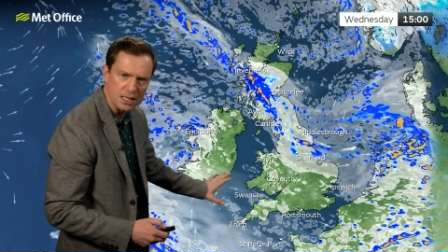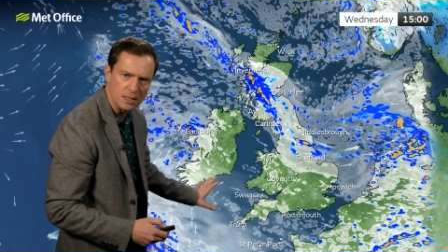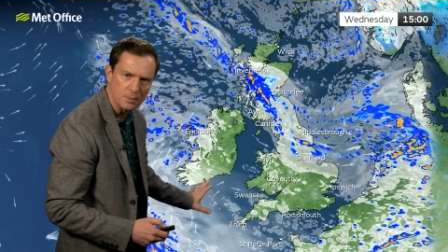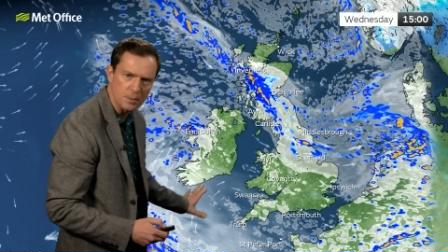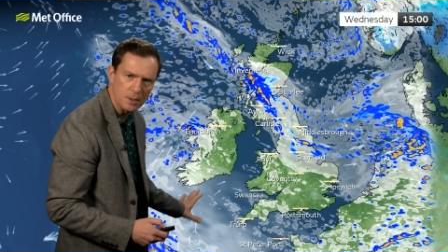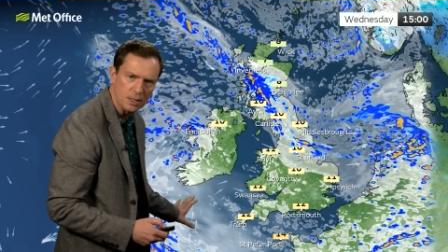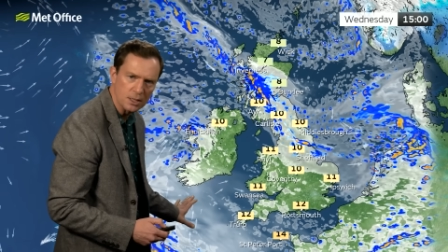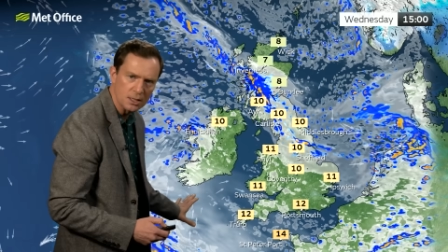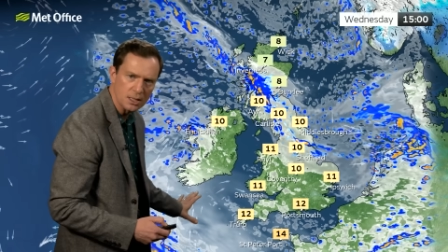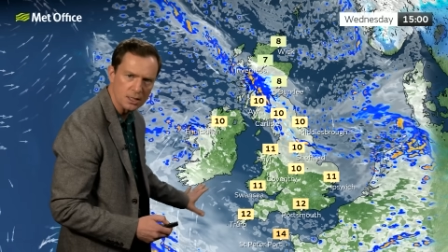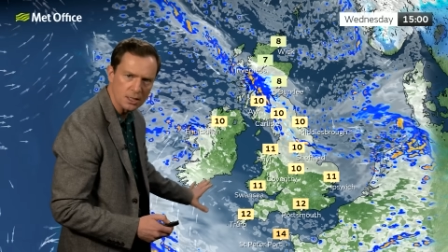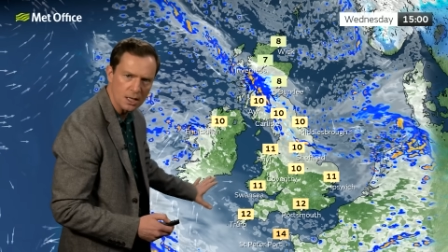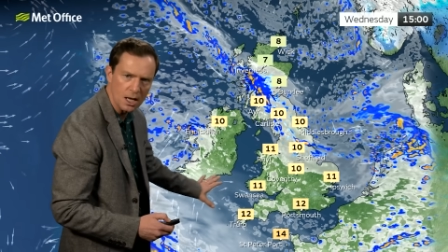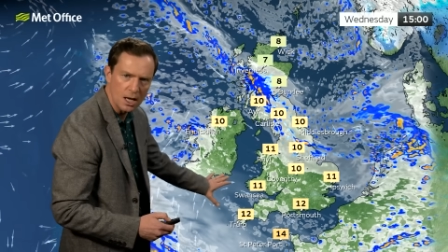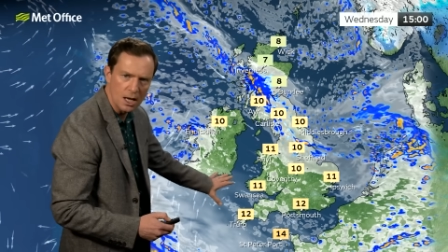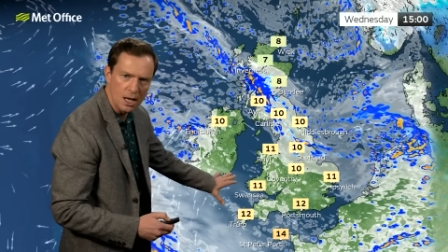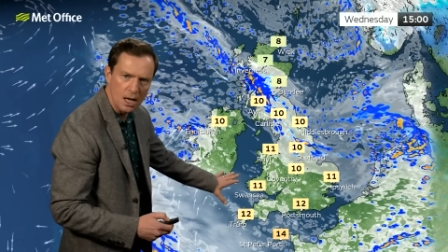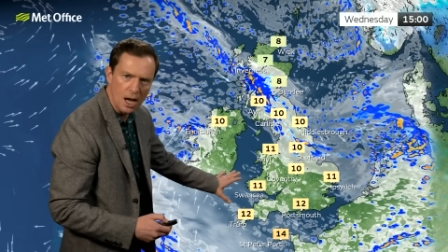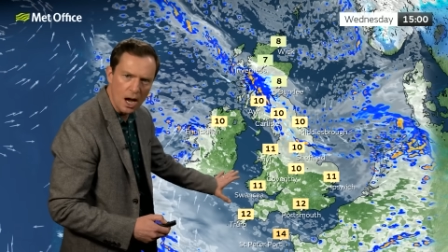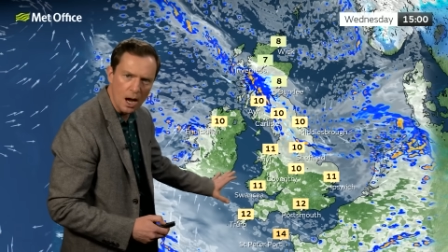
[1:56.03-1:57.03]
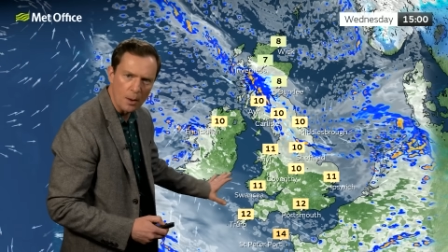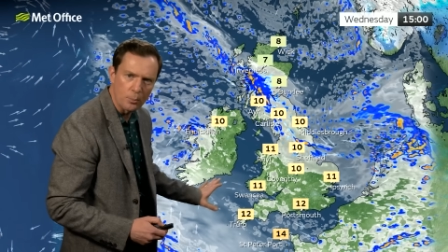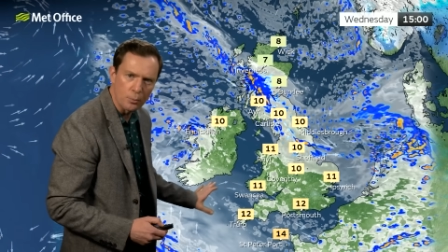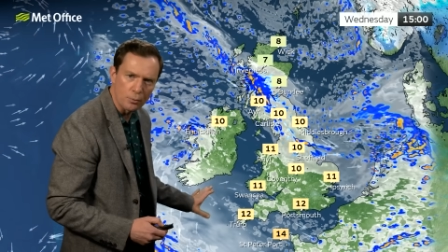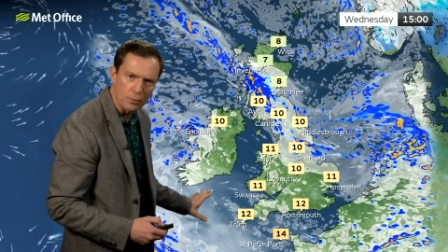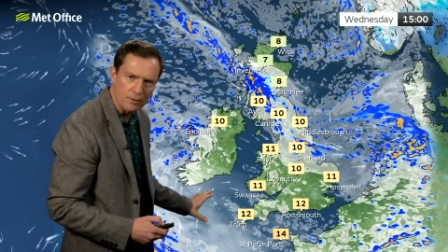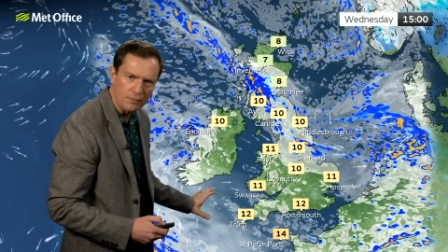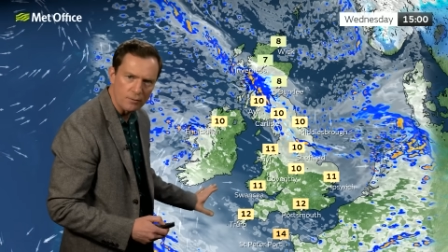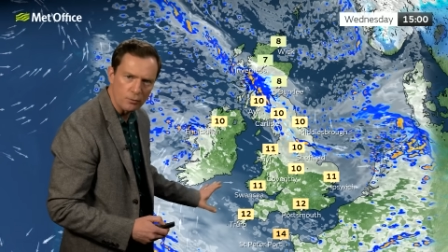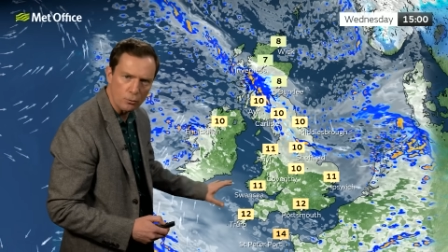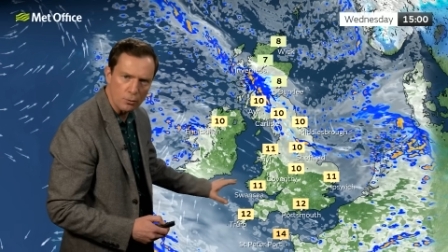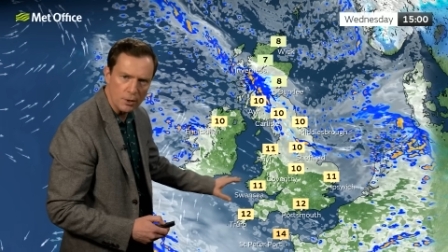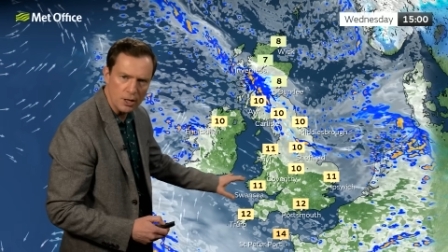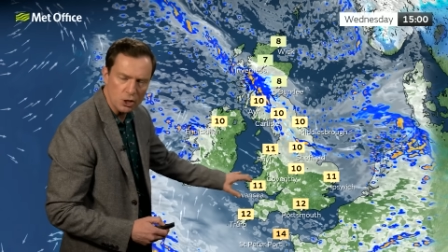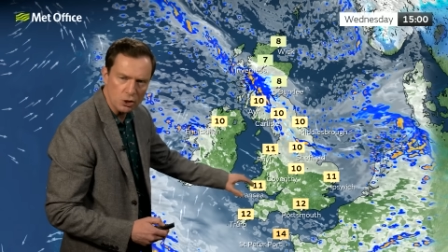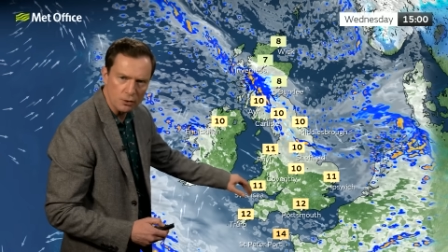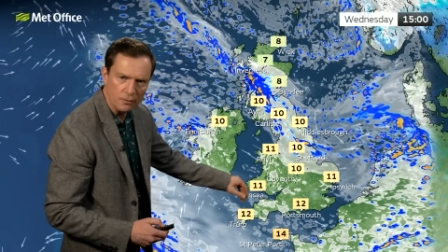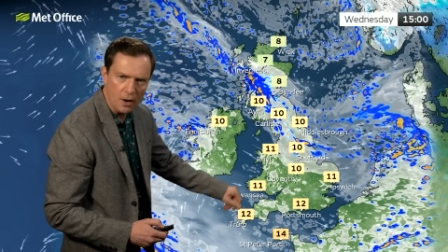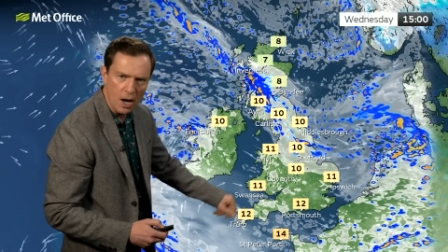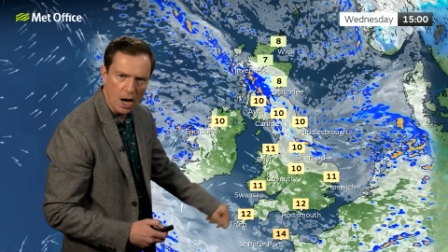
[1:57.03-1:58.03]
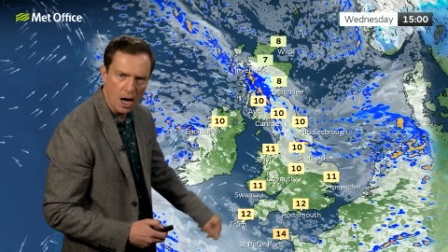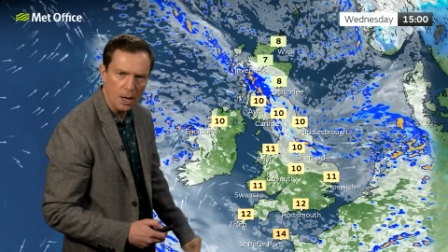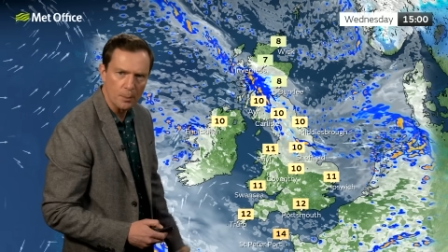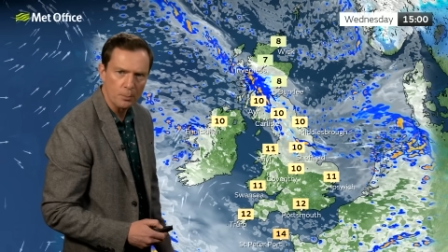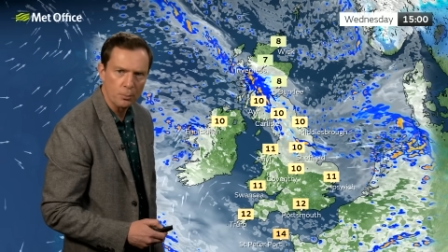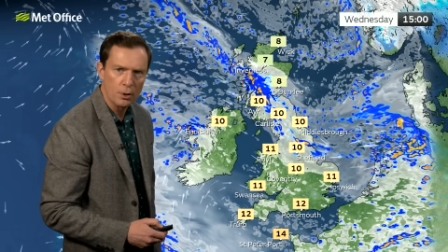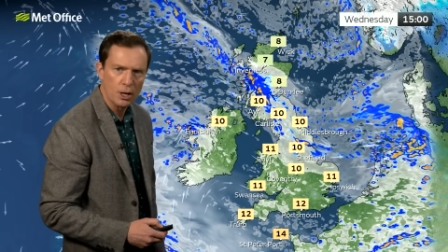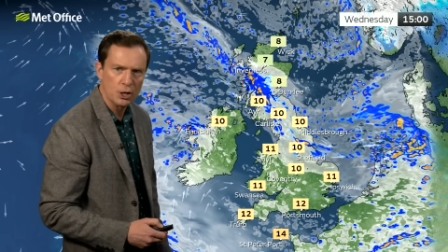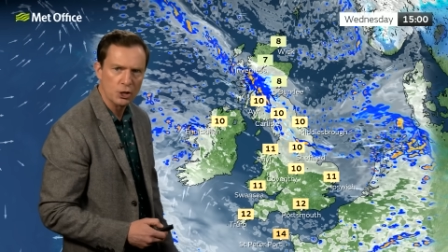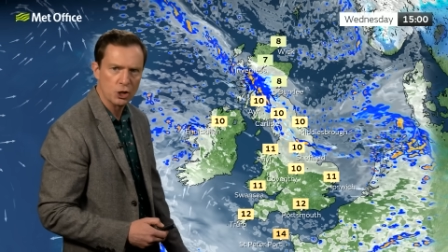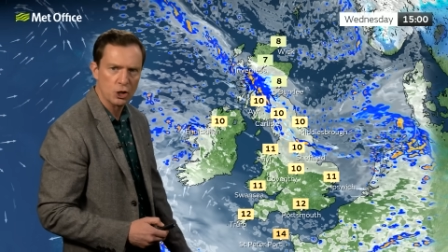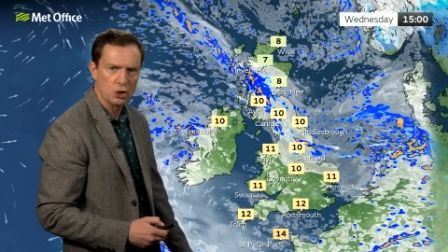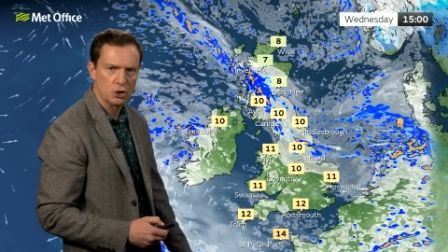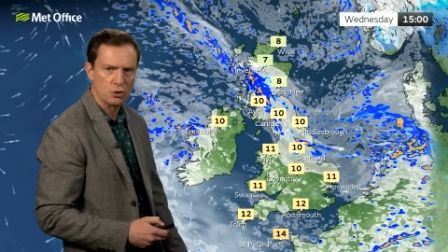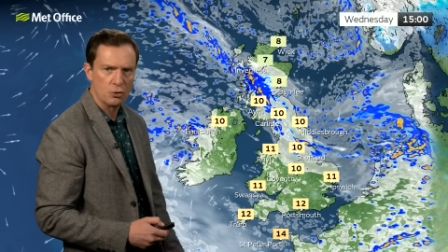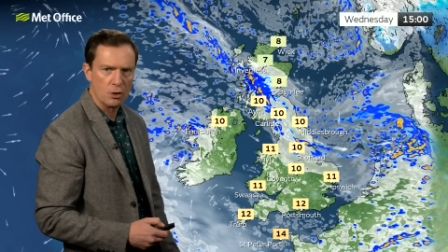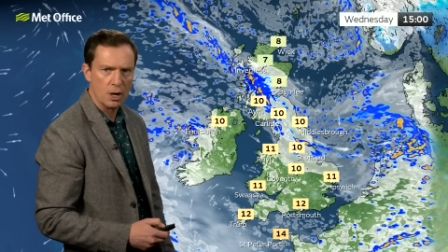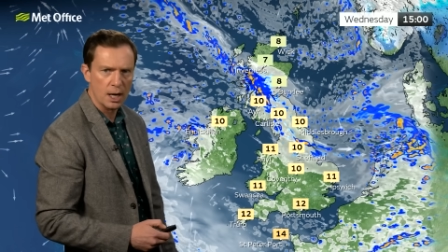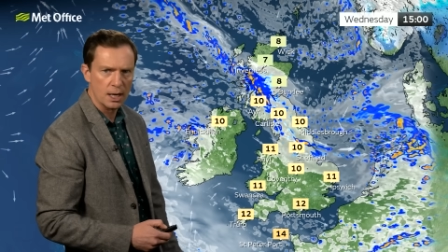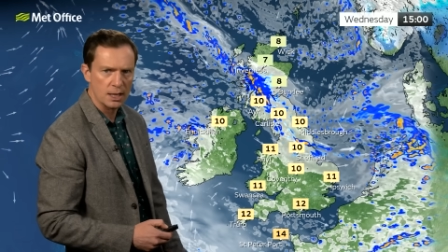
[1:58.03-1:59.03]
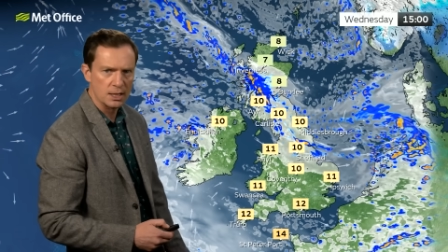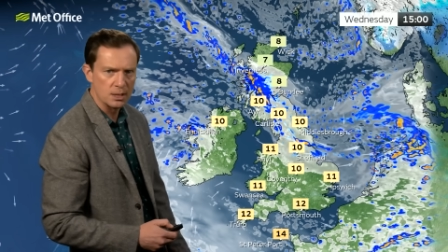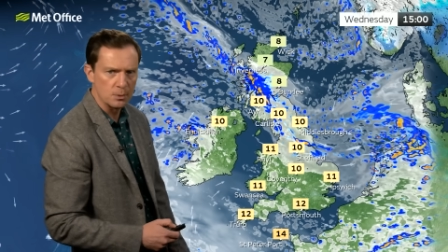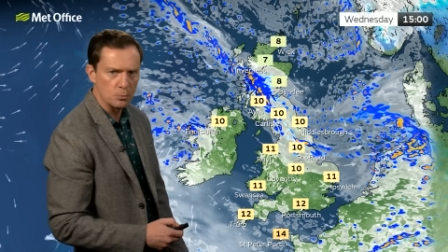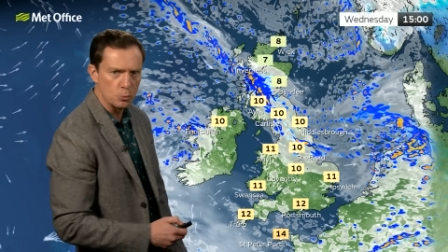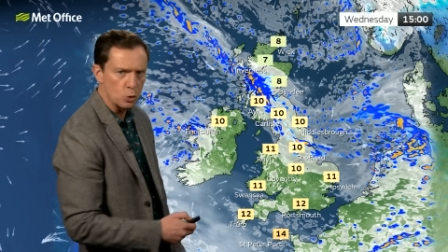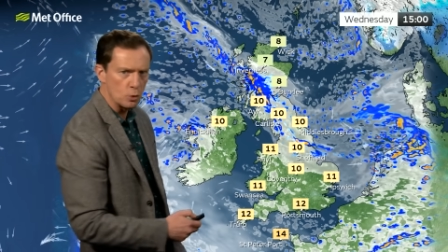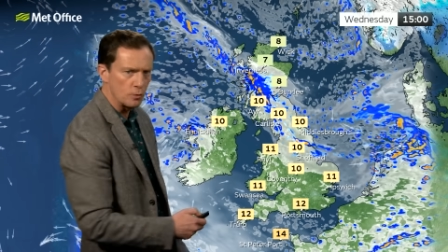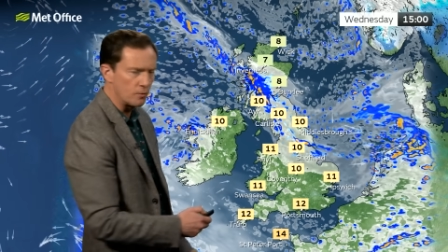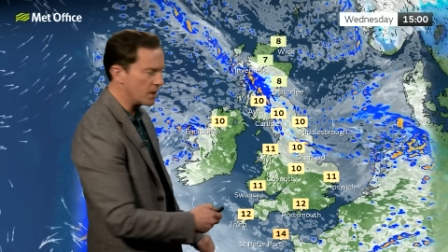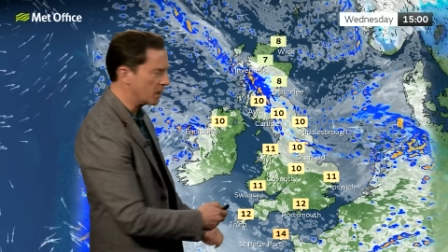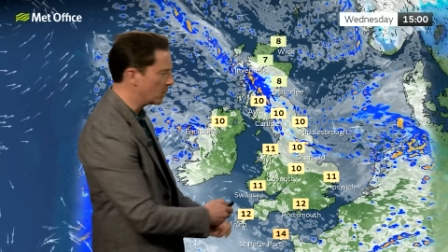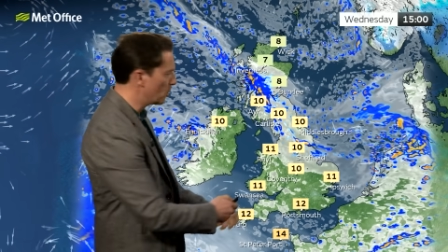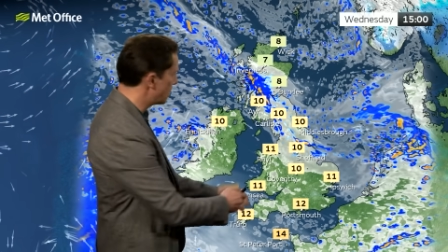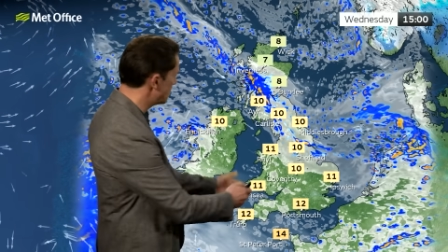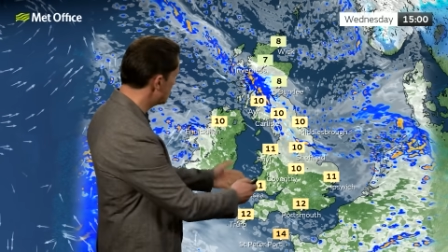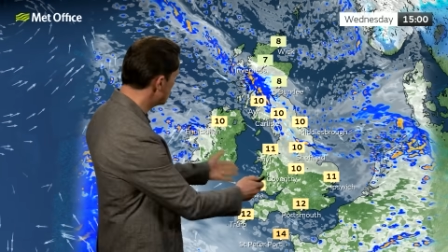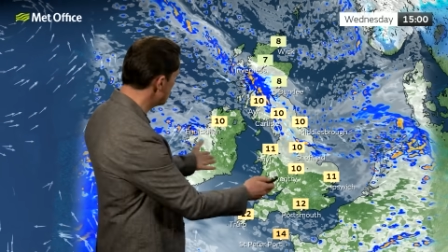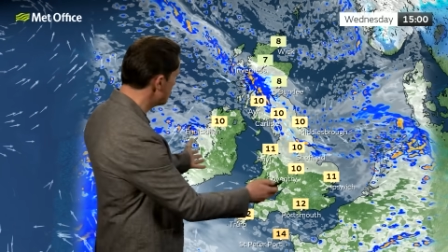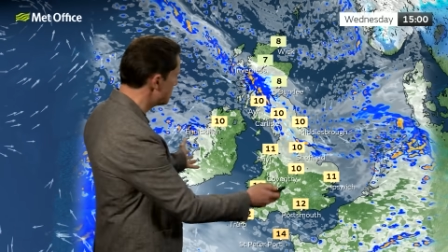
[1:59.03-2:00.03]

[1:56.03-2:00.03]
That's because there's a, a brief ridge of high pressure trying to move in. It won't do